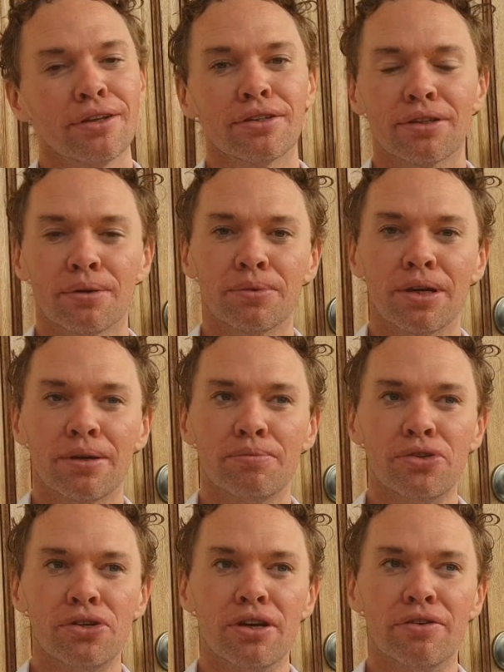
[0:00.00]

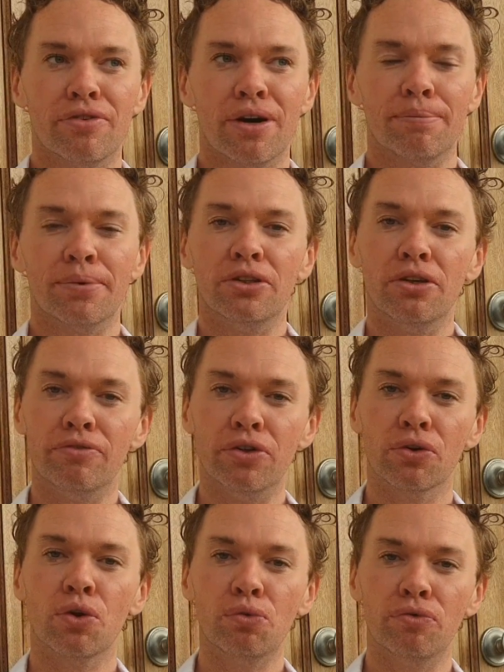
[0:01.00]
Sometimes you give up and you have
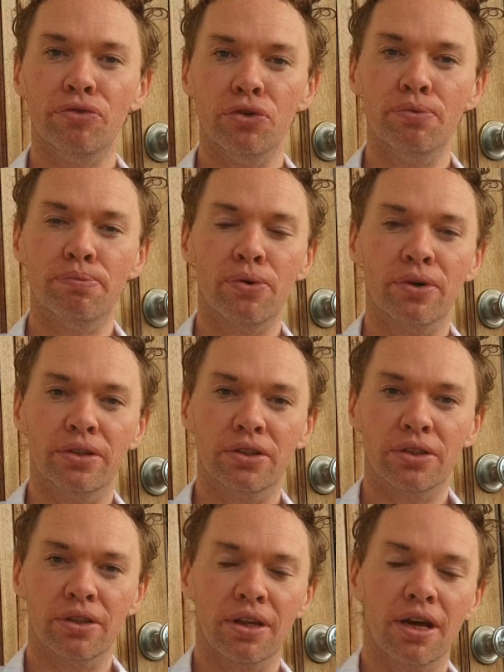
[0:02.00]
your own
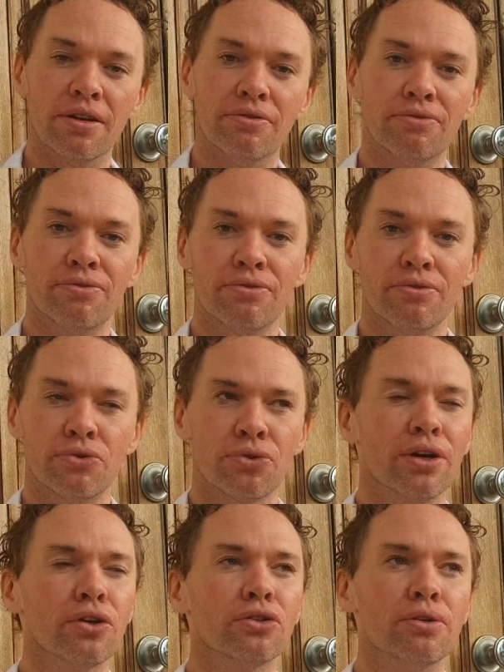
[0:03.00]
viewpoints in life.
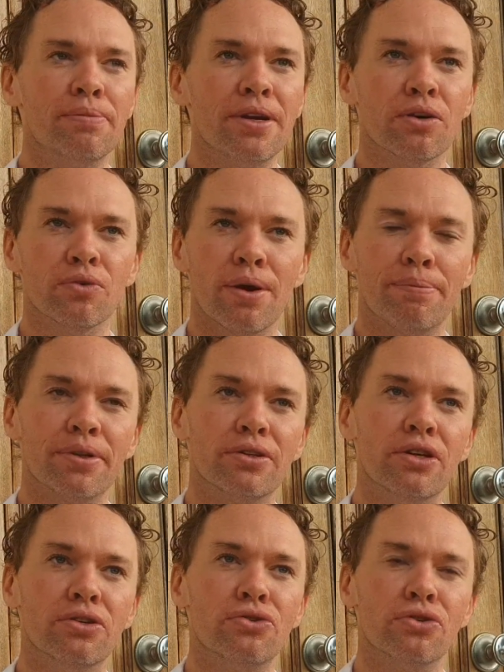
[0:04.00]
Try not to be a
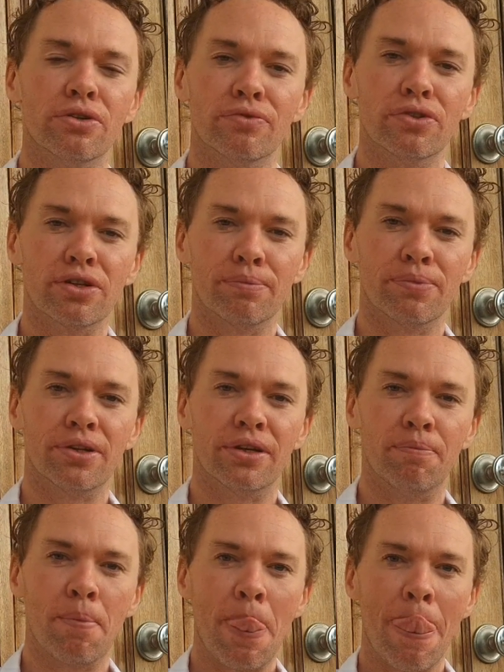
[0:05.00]
repetition of something
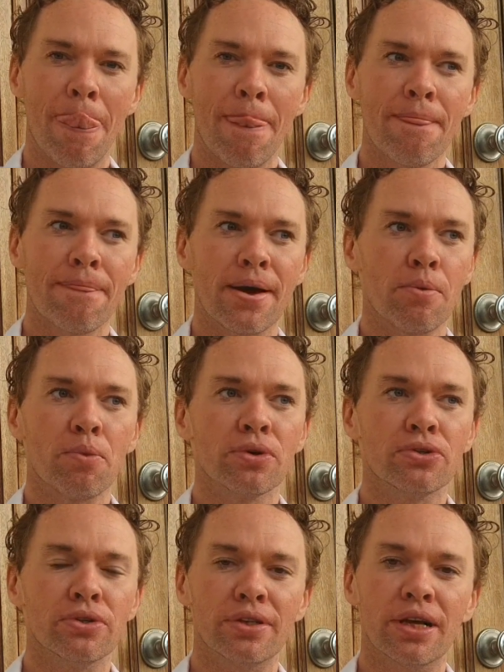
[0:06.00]
that
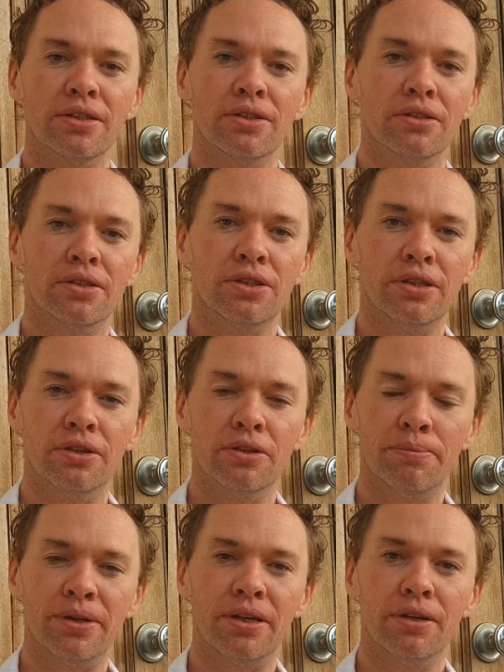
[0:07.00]
wasn't that sincere
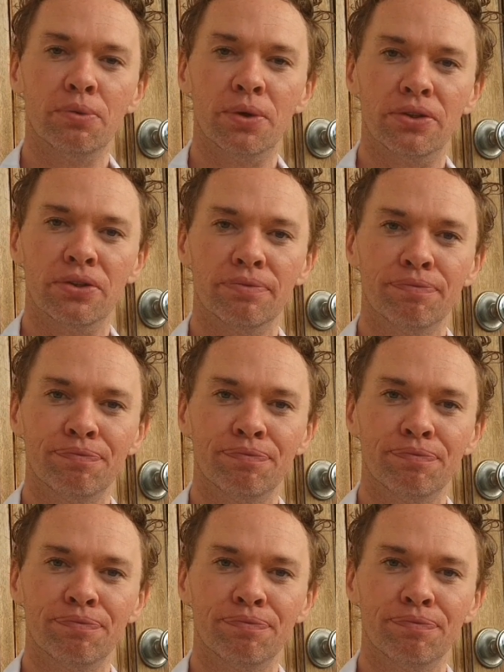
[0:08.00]
to begin with.